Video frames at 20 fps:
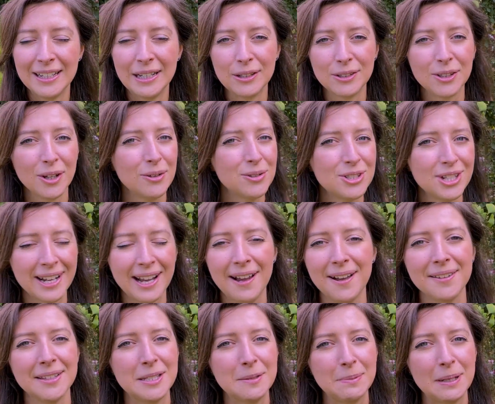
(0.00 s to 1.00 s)
go check
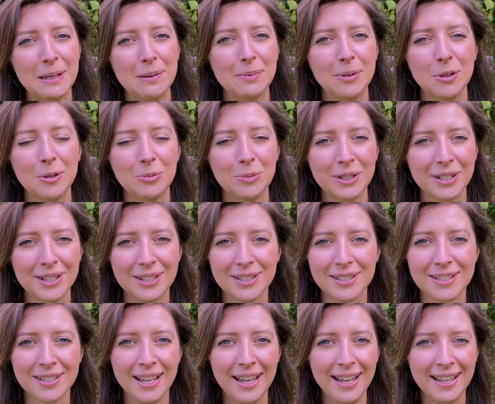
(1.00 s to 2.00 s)
out these people,
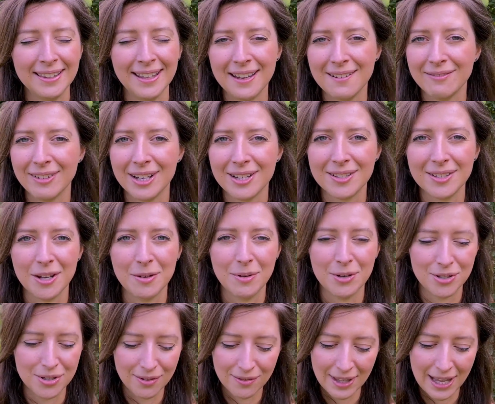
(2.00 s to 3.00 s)
because they invest so
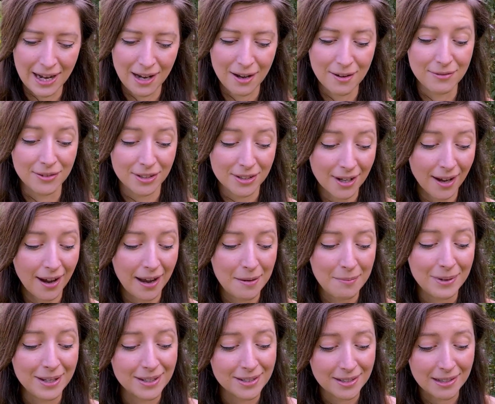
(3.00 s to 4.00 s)
much of their love and time
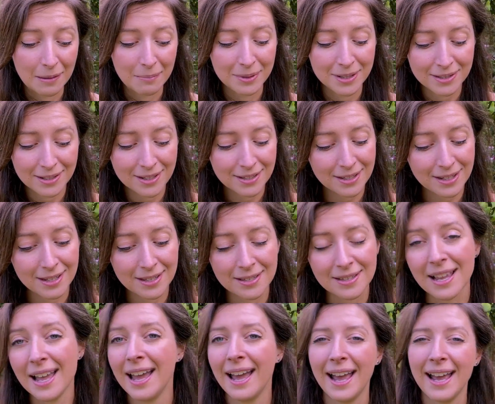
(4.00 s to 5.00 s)
into their businesses,
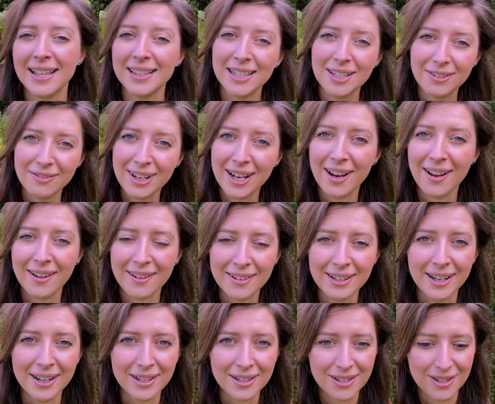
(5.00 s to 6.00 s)
and they rely on
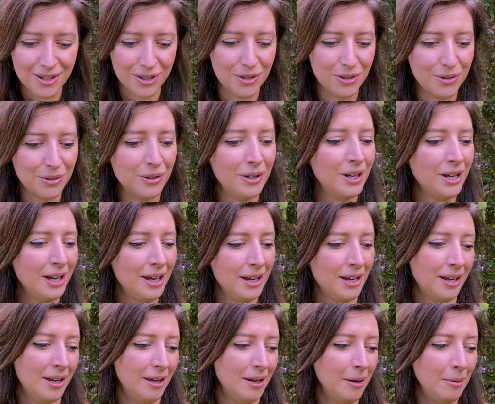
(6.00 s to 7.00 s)
us to
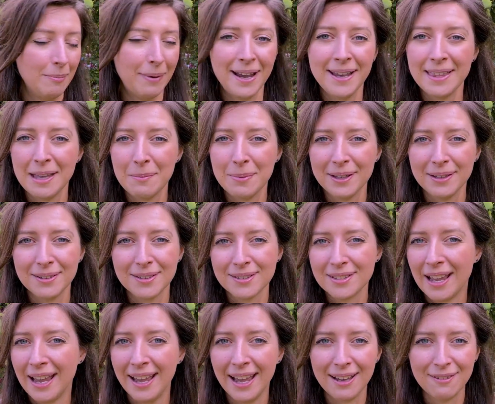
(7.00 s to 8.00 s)
pay their bills
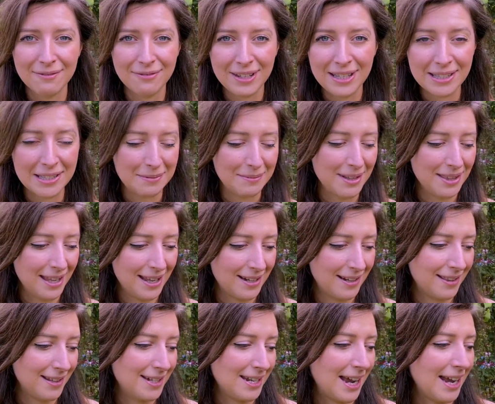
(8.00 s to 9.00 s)
and feed them at the end of
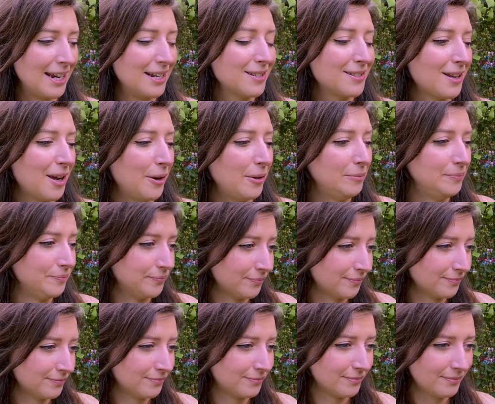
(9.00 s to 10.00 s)
the day. So
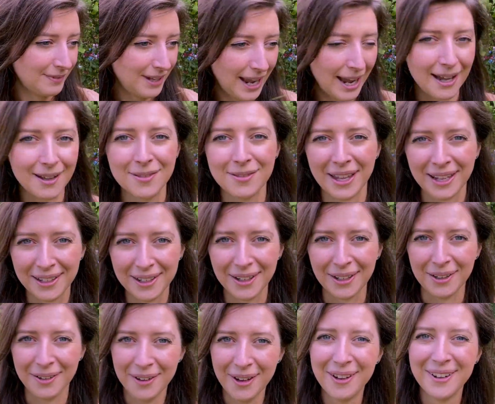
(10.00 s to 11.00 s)
yeah, thank
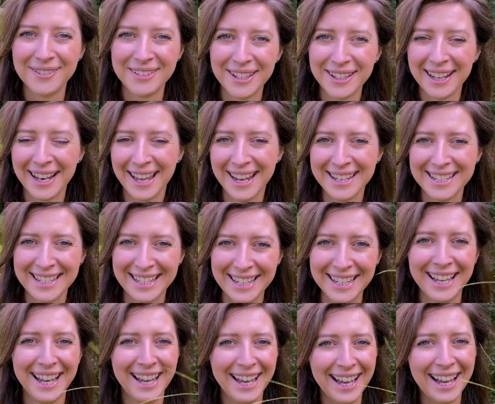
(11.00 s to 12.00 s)
you to the lady
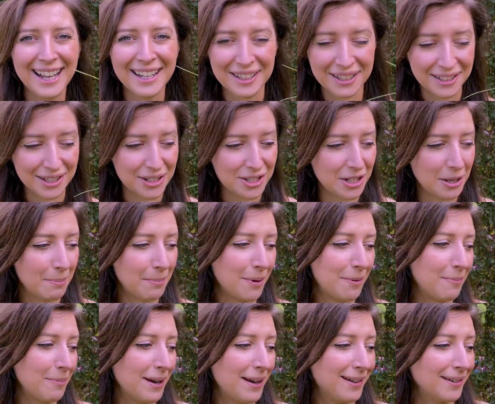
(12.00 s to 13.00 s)
at Lincolnshire
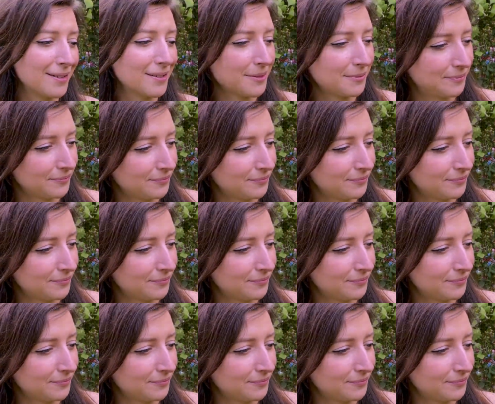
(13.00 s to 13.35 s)
Pond Plants.